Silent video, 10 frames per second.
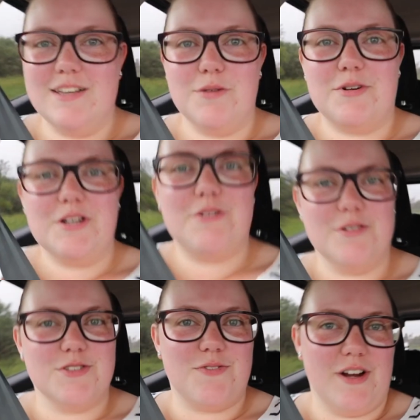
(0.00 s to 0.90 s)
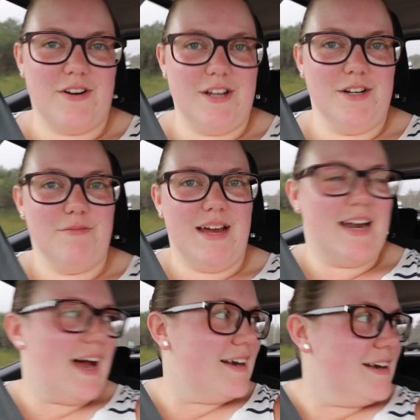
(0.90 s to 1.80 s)
Liberty Cruise ferry in
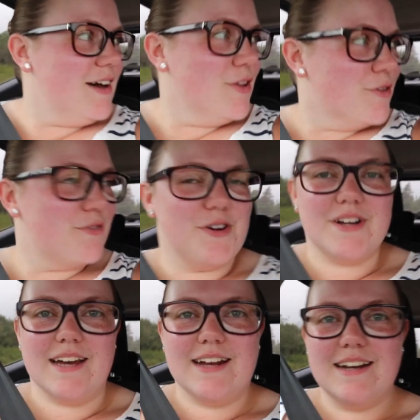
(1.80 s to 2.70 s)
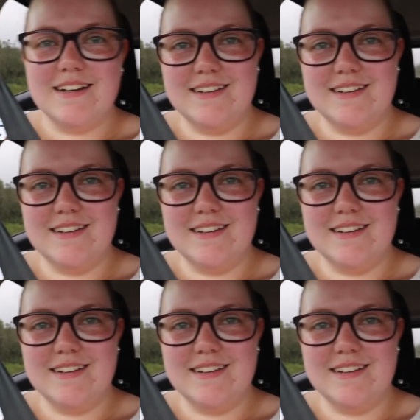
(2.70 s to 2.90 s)
Manhattan all over again.